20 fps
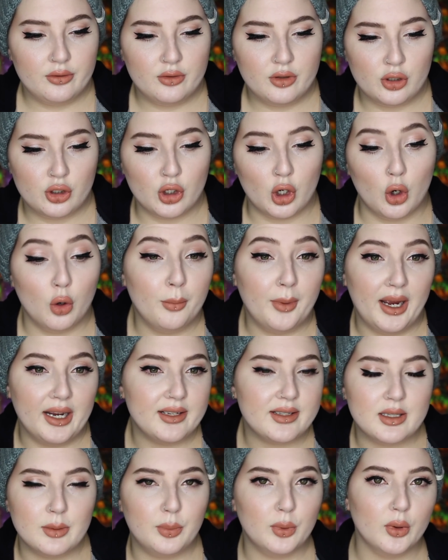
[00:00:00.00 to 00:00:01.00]
show
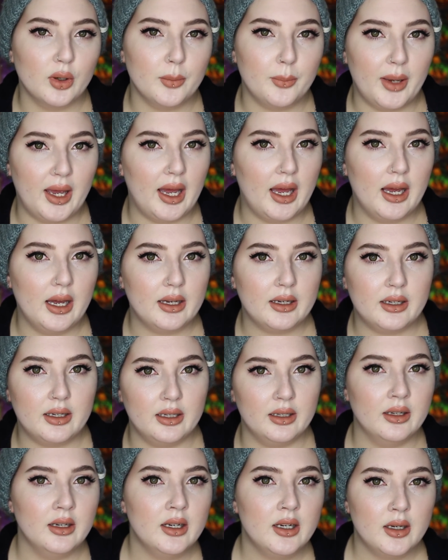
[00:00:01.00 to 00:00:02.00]
my support back
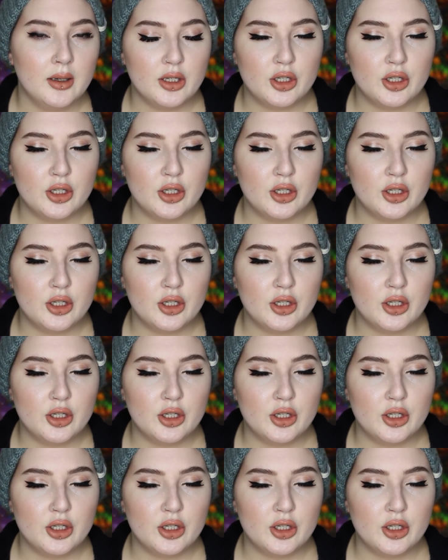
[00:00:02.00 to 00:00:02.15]
and